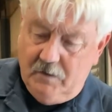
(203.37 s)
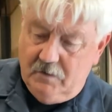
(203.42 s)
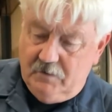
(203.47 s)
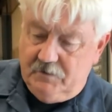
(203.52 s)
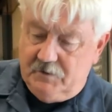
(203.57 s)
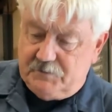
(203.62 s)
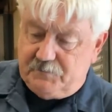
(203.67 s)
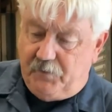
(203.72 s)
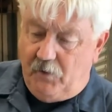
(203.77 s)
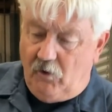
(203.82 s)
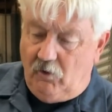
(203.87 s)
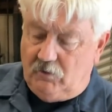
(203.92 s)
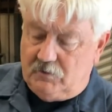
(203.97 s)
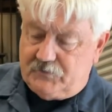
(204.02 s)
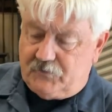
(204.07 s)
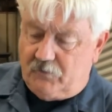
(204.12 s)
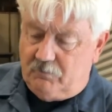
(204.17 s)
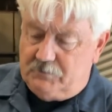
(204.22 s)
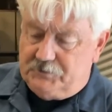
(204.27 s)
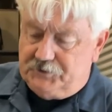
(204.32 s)
This Paul is
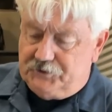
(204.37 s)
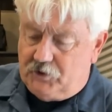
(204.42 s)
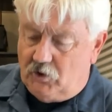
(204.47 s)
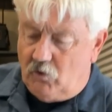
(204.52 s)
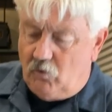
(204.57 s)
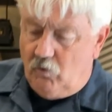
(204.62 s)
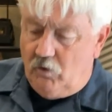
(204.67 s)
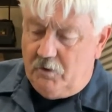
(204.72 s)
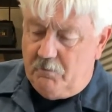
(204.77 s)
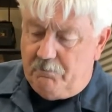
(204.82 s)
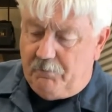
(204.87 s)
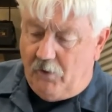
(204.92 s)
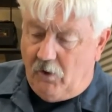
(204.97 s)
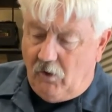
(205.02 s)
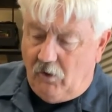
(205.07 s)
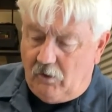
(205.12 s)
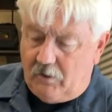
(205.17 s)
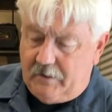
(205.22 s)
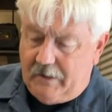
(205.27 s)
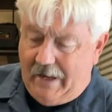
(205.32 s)
from Sherwood
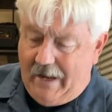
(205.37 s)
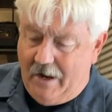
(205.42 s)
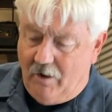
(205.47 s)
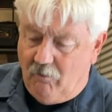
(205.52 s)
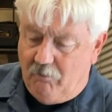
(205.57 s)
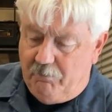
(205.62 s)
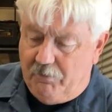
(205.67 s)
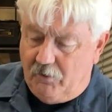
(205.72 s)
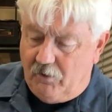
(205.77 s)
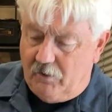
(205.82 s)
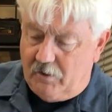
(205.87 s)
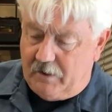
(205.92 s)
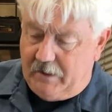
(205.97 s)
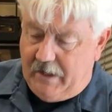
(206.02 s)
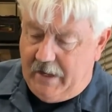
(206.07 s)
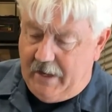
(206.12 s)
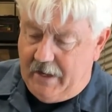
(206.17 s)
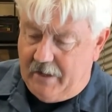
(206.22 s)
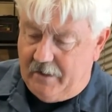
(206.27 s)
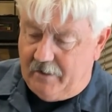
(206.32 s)
Park, Alberta,
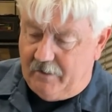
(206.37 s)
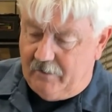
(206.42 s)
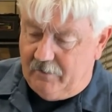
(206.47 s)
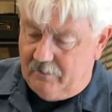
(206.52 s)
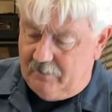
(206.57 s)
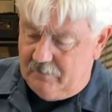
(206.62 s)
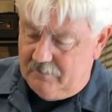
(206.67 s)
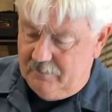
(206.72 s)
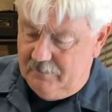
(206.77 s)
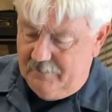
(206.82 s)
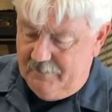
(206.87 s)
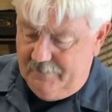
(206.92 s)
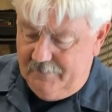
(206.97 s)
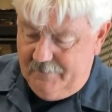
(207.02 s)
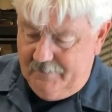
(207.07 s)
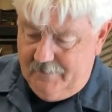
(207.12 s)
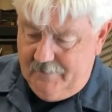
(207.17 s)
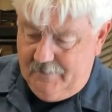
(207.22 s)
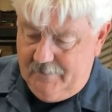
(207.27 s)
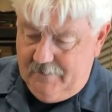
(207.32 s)
Canada.
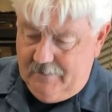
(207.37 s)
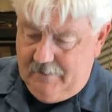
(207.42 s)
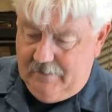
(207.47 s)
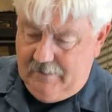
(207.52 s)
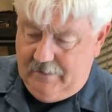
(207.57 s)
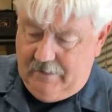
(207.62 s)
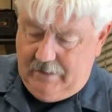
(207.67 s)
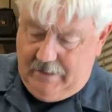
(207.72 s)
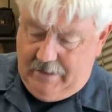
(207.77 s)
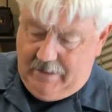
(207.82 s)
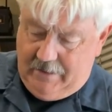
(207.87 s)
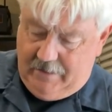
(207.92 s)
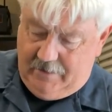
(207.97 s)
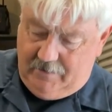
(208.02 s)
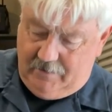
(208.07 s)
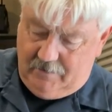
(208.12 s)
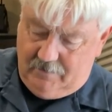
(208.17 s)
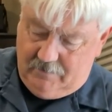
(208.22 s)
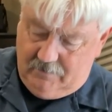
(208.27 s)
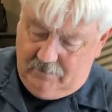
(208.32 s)

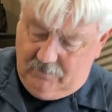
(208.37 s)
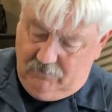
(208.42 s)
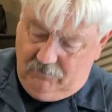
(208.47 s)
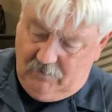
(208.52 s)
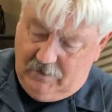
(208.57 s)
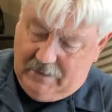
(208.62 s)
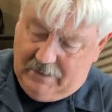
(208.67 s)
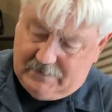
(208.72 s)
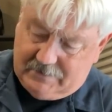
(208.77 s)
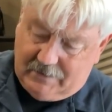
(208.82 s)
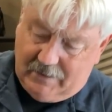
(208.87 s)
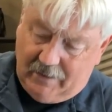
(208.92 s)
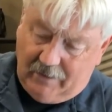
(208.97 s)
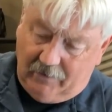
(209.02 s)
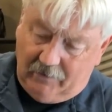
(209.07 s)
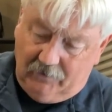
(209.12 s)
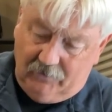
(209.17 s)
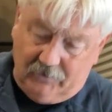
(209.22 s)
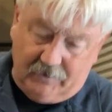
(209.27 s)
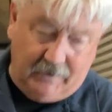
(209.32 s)
And you guys got to
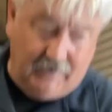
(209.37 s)
look